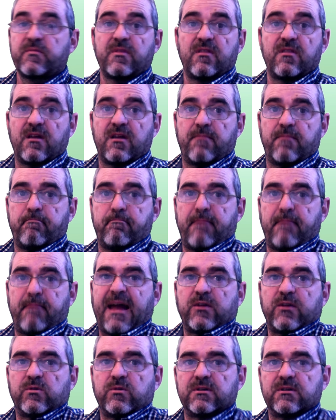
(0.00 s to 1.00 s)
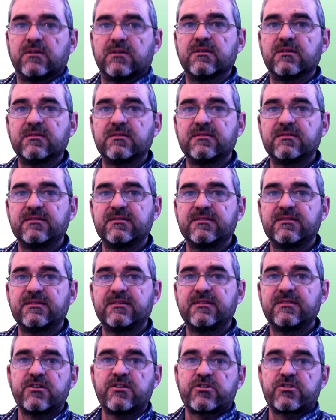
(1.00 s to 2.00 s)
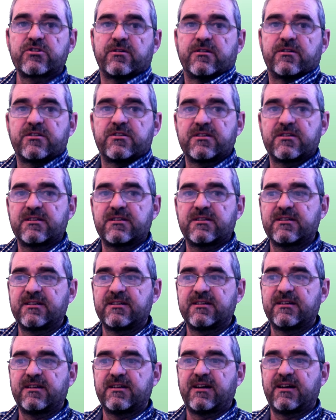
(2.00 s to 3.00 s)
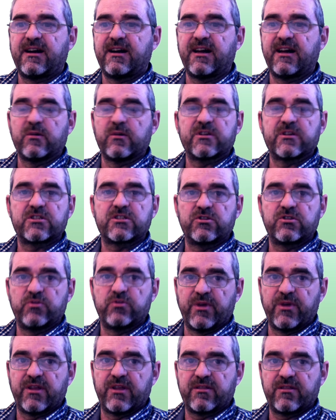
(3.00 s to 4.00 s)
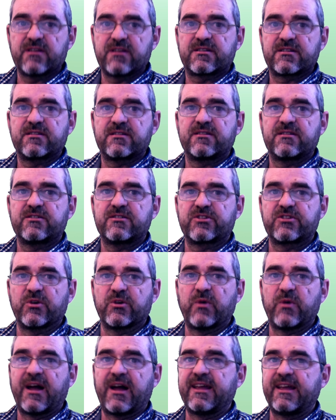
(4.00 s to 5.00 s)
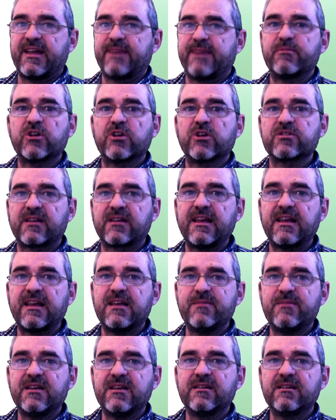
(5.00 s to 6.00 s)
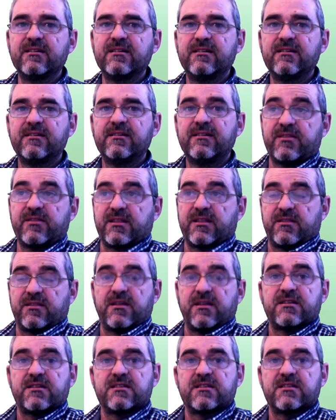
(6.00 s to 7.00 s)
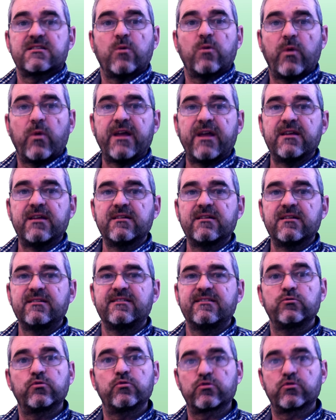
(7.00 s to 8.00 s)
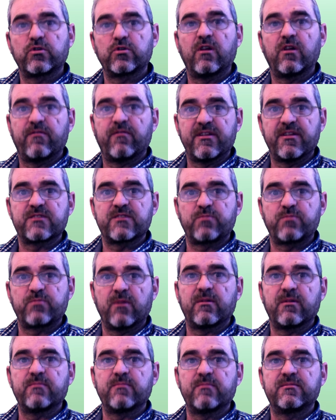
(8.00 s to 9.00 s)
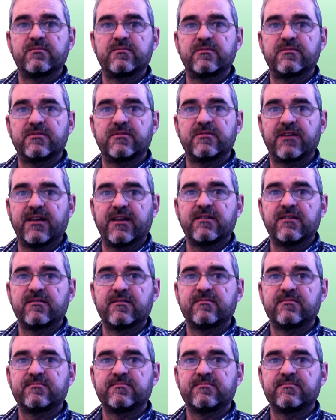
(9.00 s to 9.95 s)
the manual search I was doing this. So I am not claiming that this is the way to solve this problem, okay?